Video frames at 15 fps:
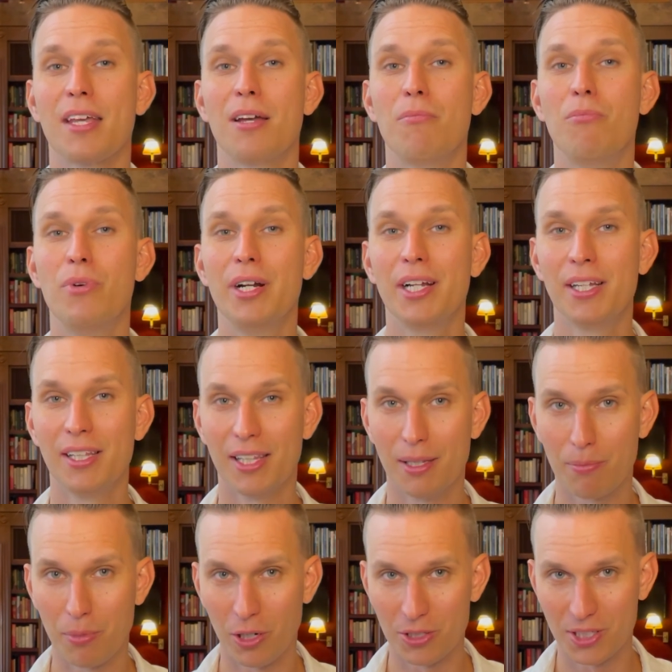bring the
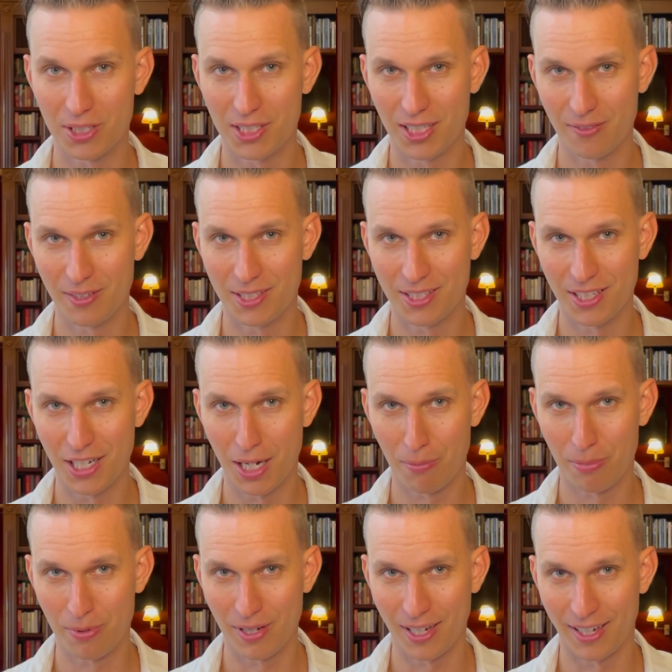positivity up
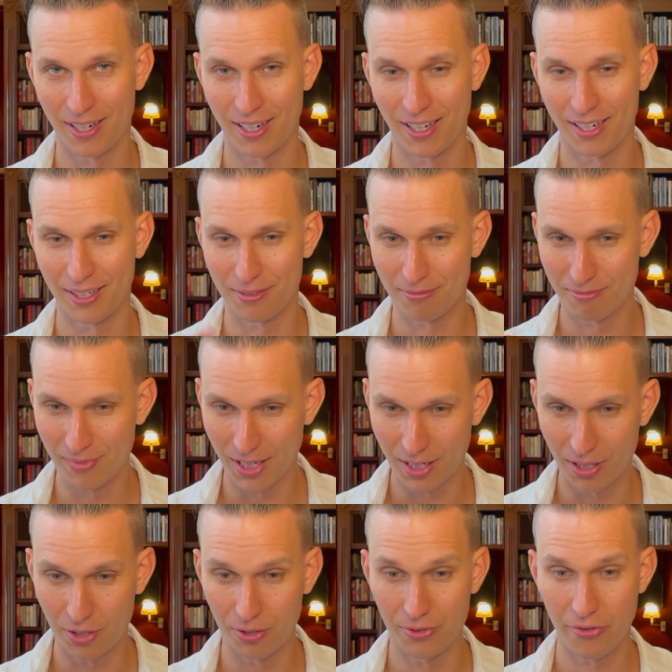and make
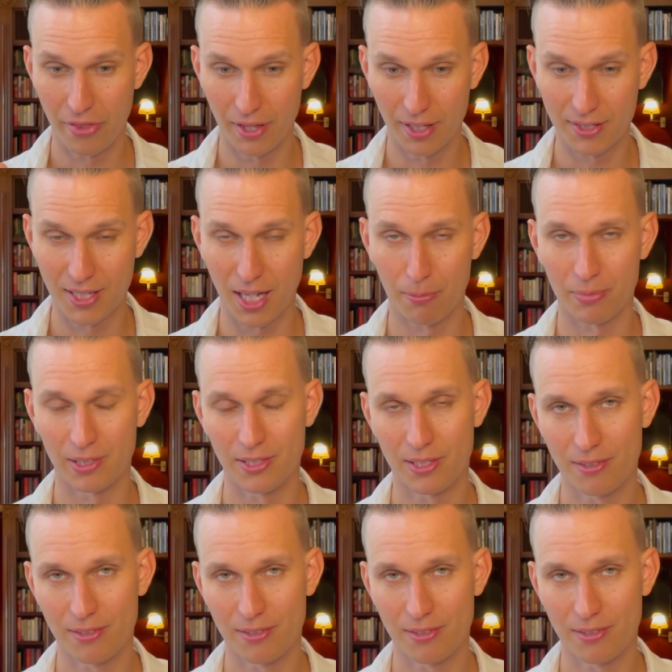good things happen.